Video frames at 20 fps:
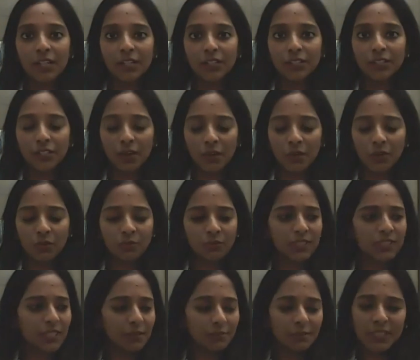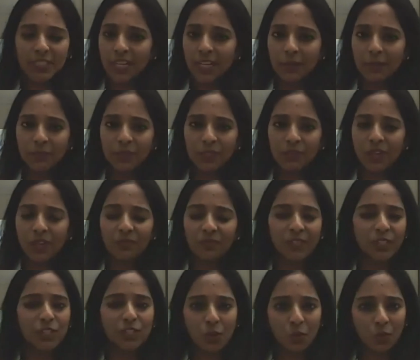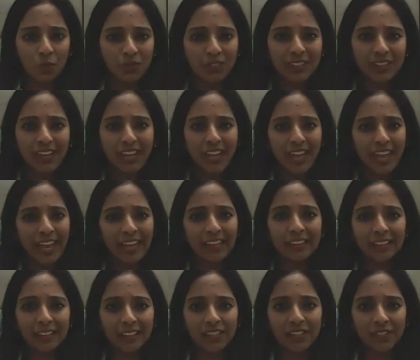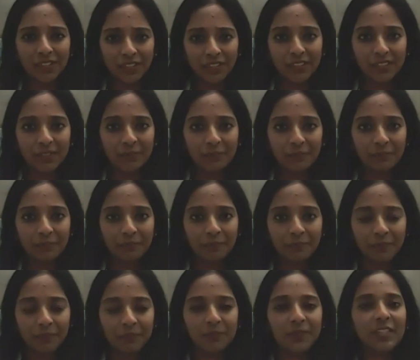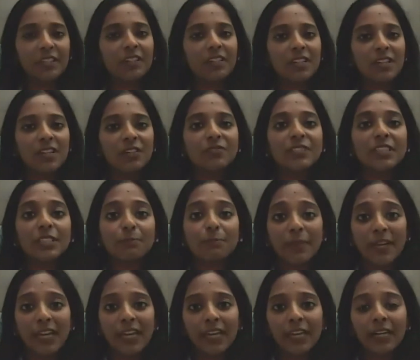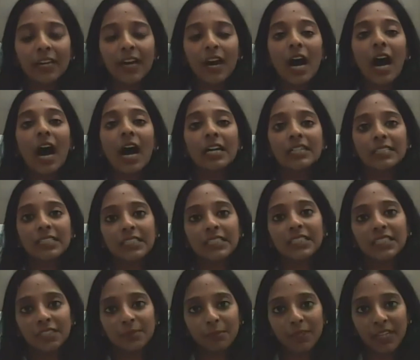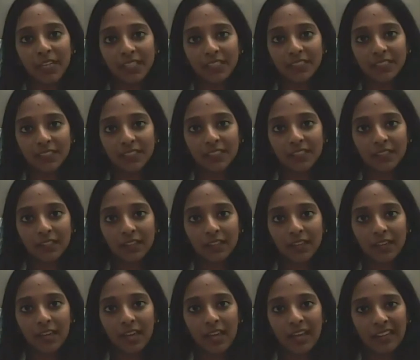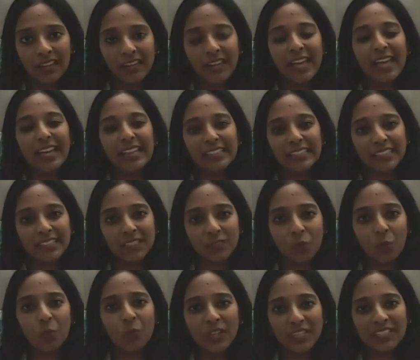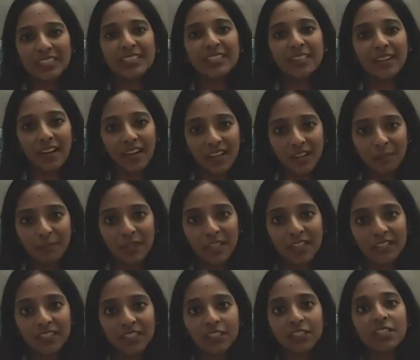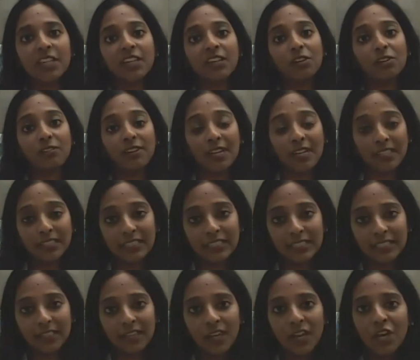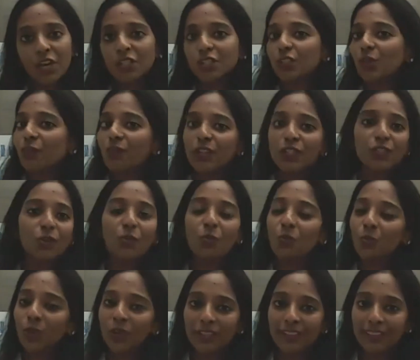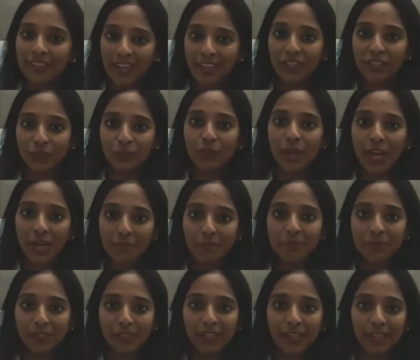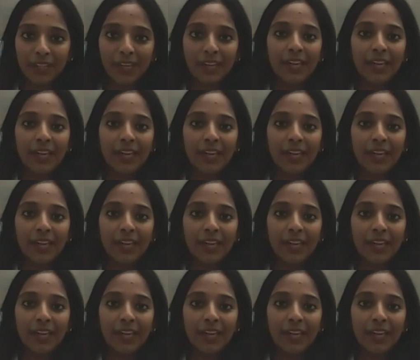So sometimes when we don't aid the ear, the nerve is being understimulated, and hence with time it deteriorates. So we don't want that to happen.